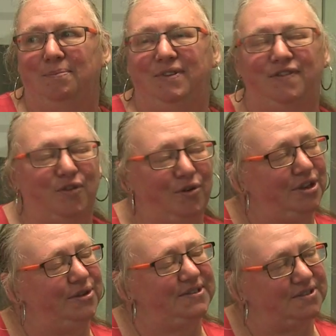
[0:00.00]
before
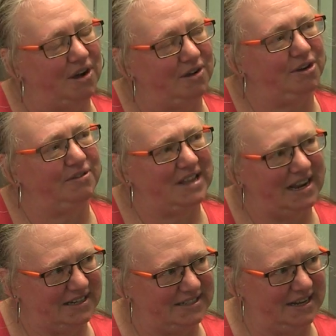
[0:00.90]
you start your
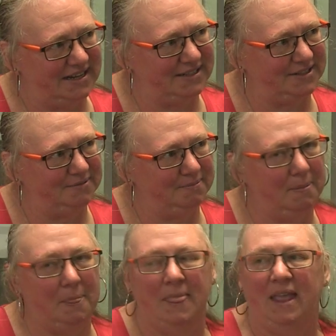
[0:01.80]
analysis.
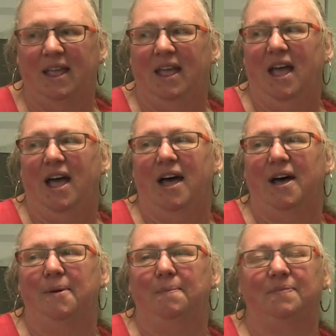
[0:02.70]

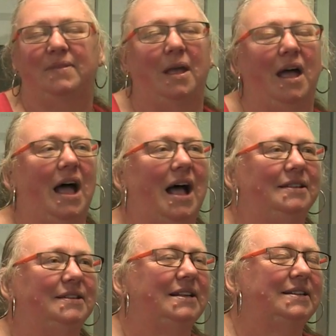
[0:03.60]
Um,
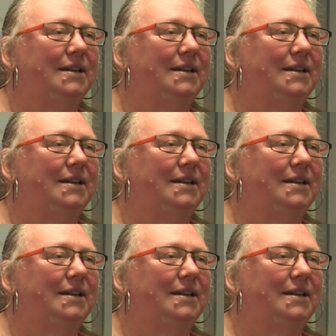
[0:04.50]
and